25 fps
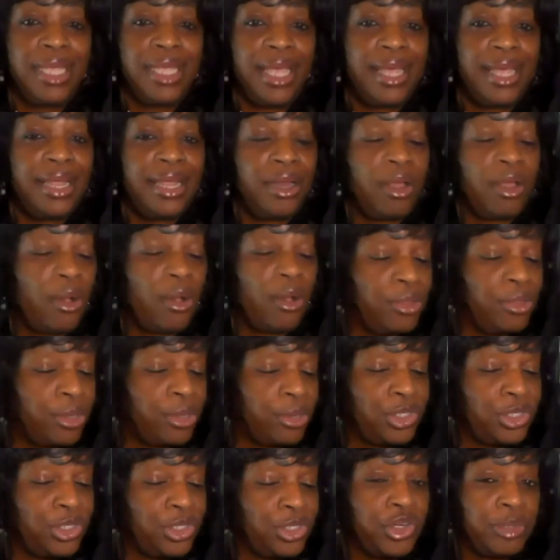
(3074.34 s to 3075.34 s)
And
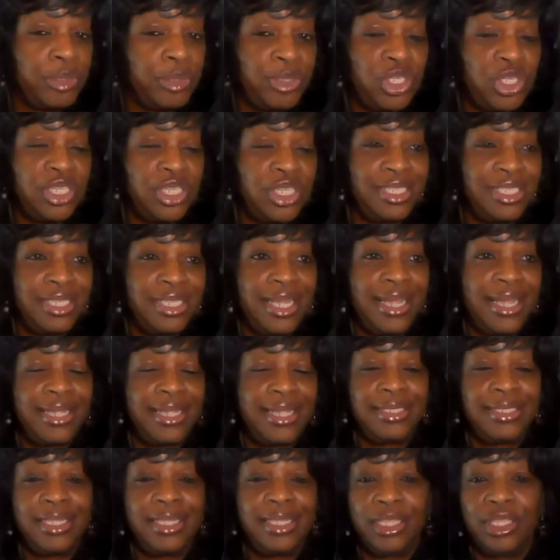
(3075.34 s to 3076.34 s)
although scripture
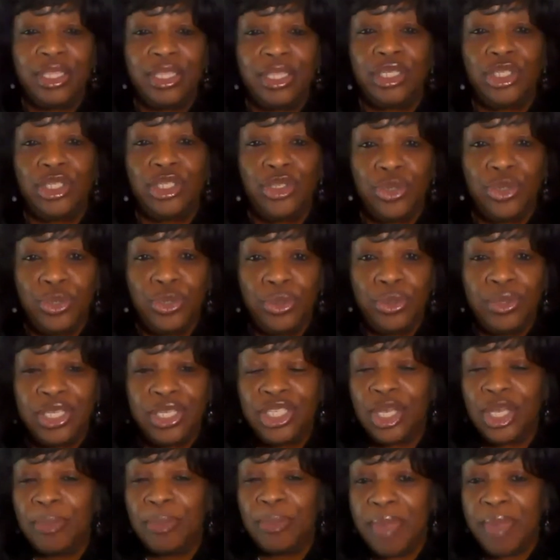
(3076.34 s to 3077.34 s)
says that the truth
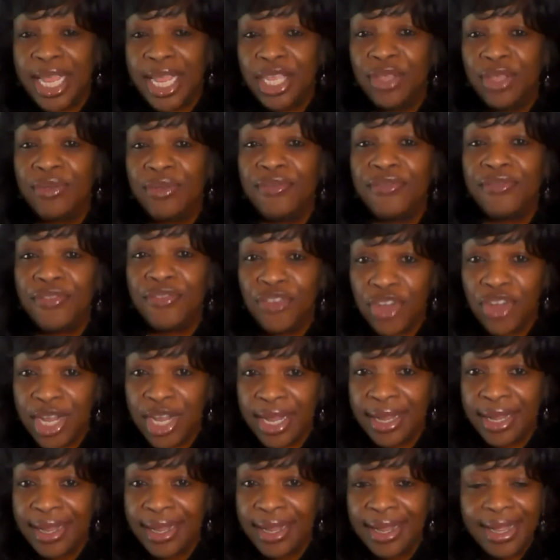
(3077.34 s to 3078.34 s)
shall make you
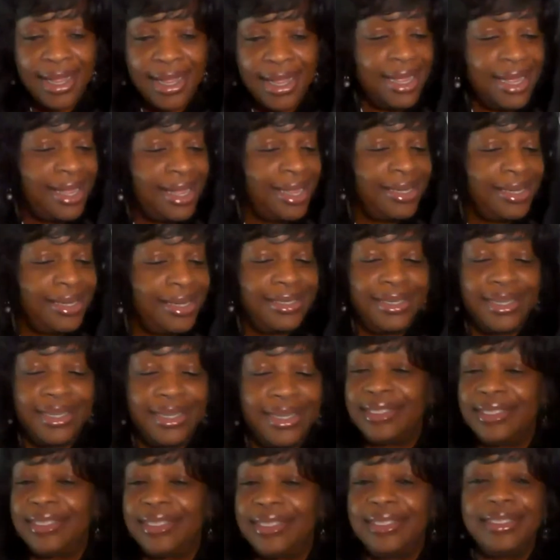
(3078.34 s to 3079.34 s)
free, it
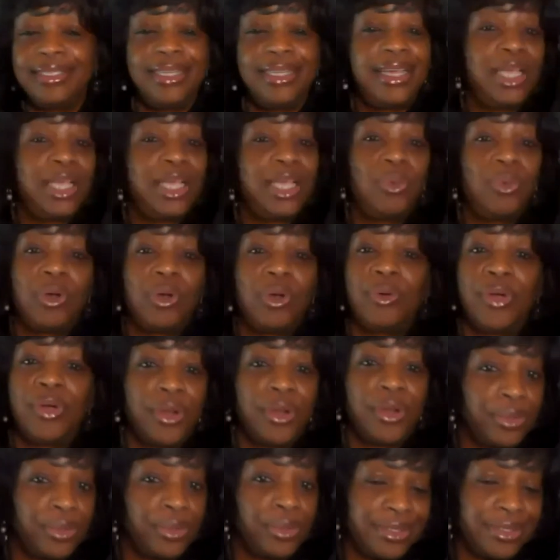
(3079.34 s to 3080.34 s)
doesn't say it won't
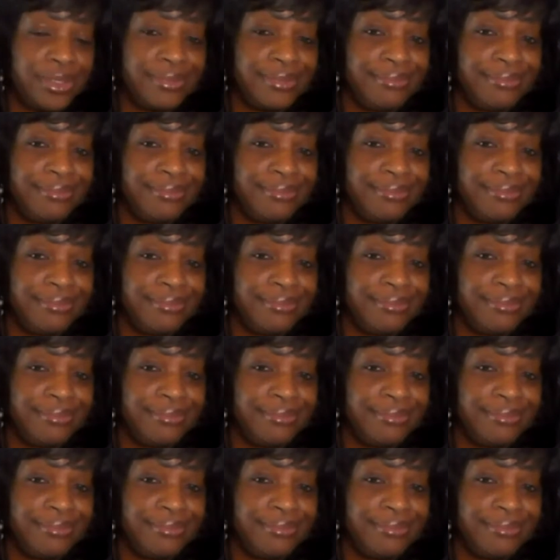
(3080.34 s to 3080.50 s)
hurt.